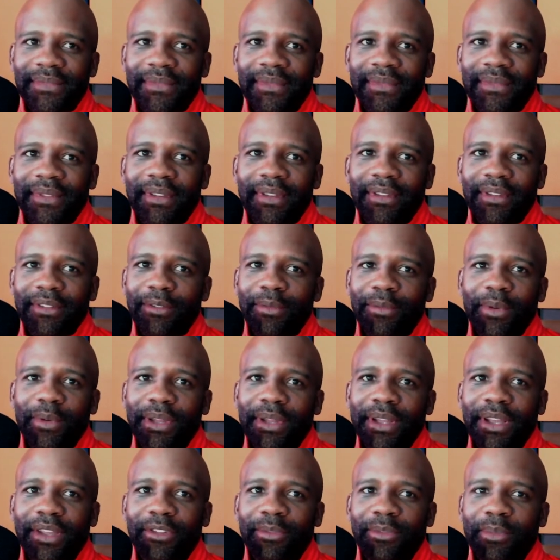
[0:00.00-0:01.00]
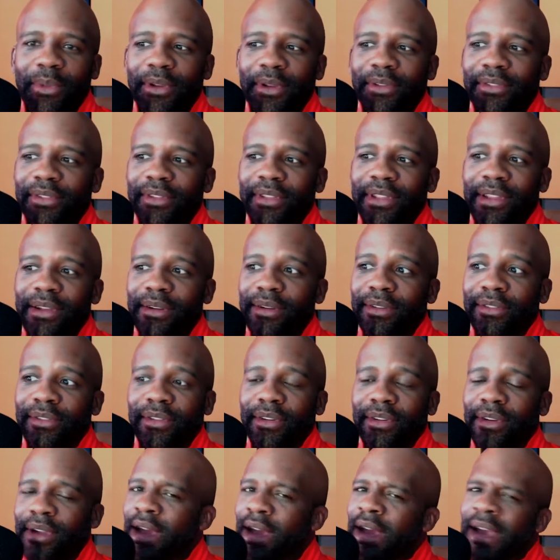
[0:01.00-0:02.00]
This is when the conspiracy theorists
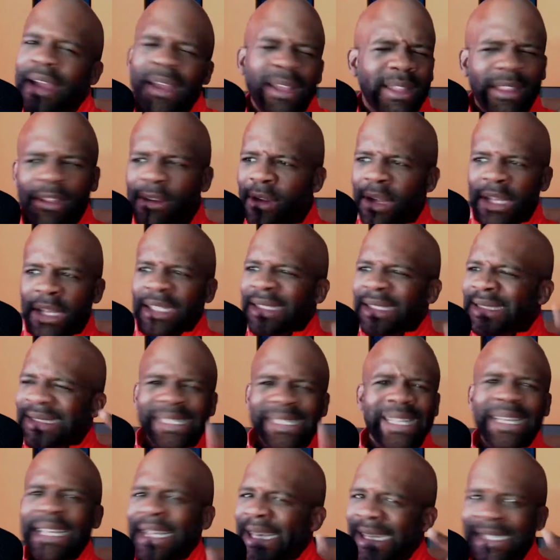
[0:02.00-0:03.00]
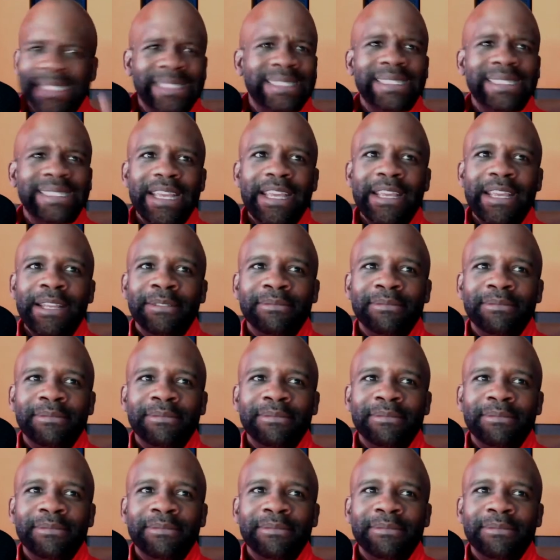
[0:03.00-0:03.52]
are they're see, see.